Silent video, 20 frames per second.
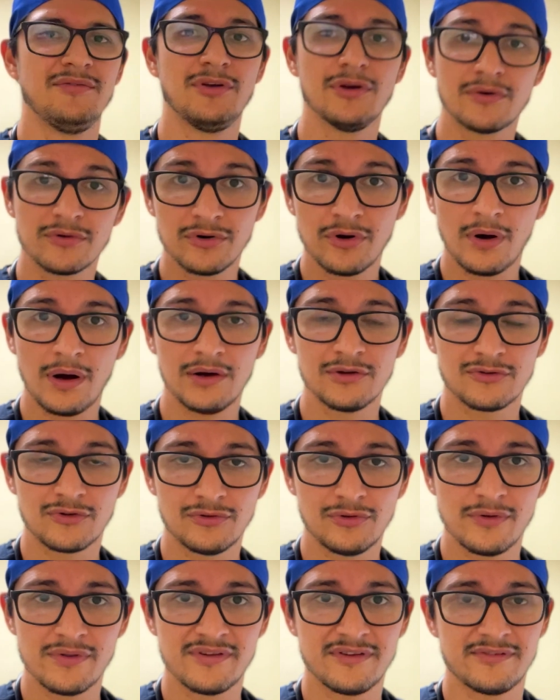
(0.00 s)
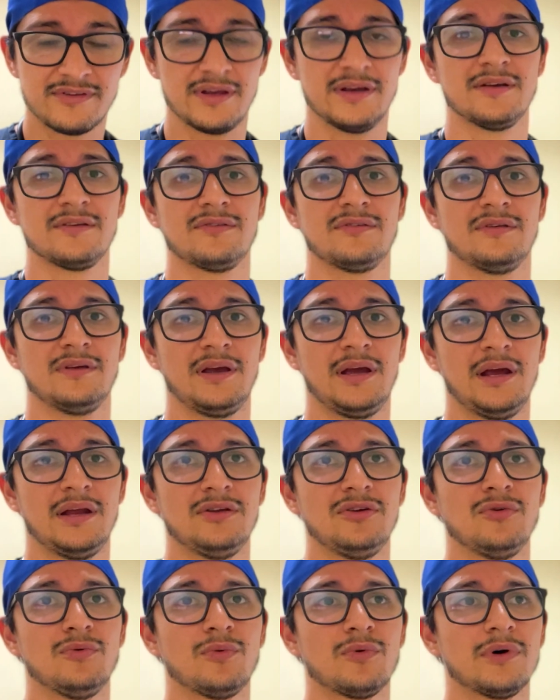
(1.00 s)
If you don't know how to do these things
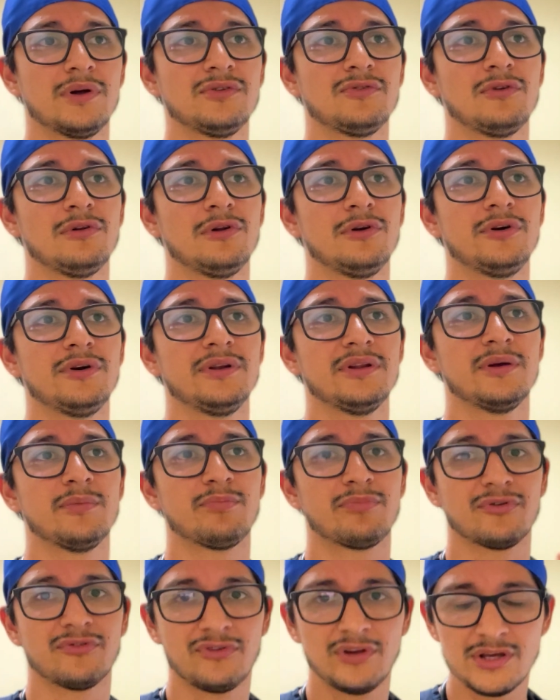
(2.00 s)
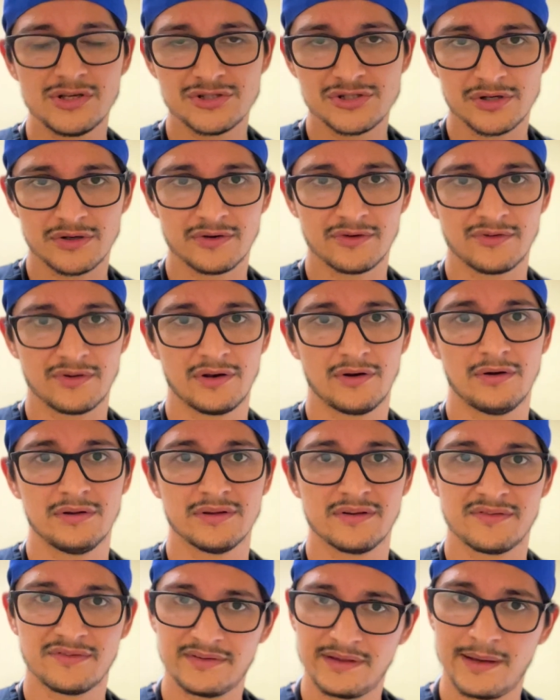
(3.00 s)
and you want to learn the procedures and all
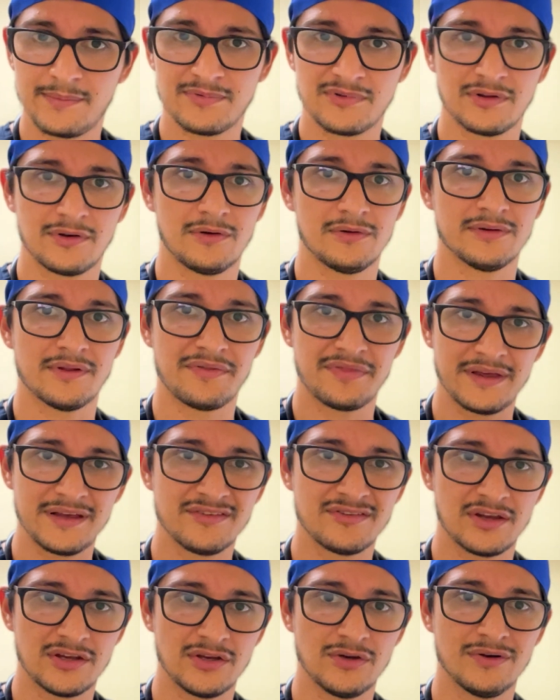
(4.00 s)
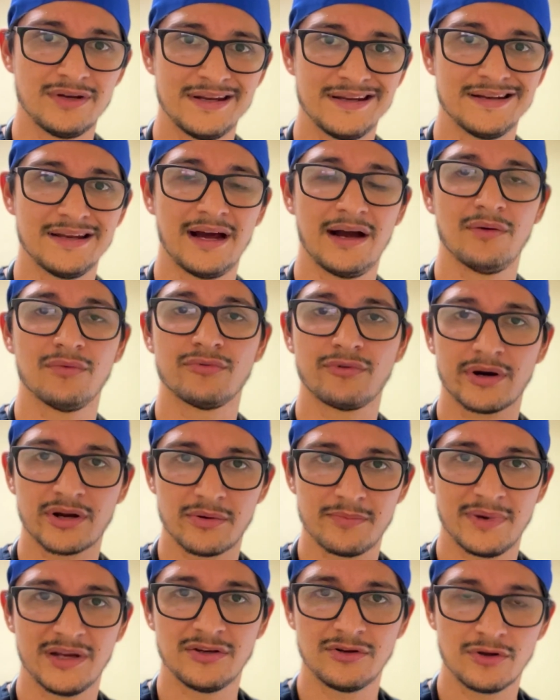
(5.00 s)
the steps and all the things that you need, I would
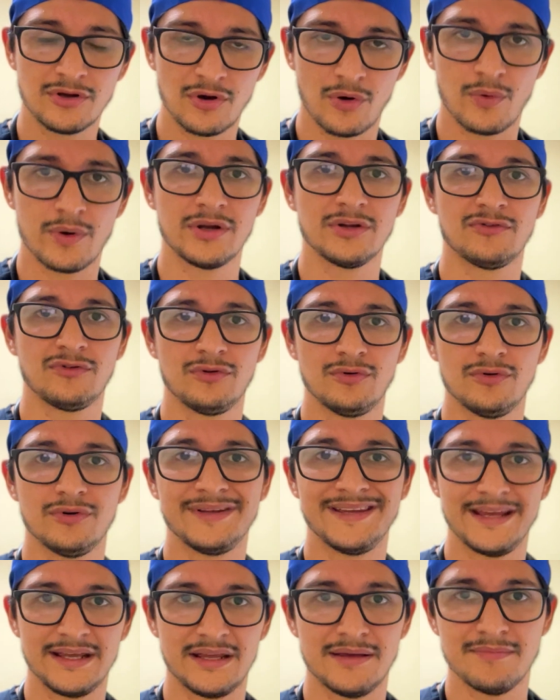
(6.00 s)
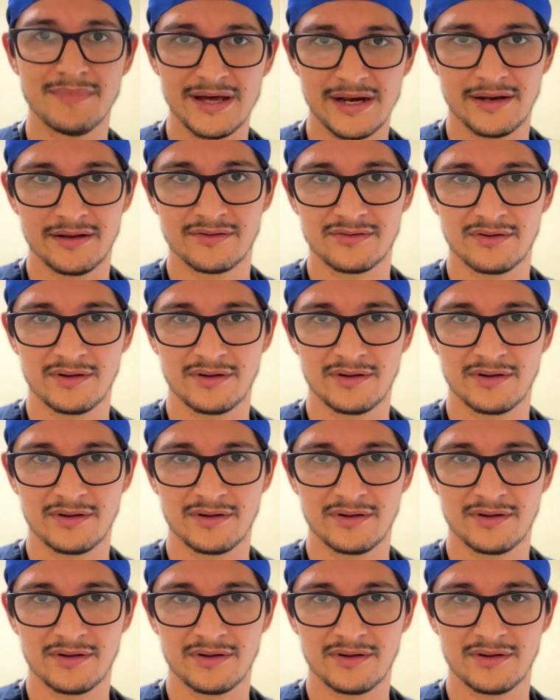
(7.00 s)
recommend you going to Geeky Medics.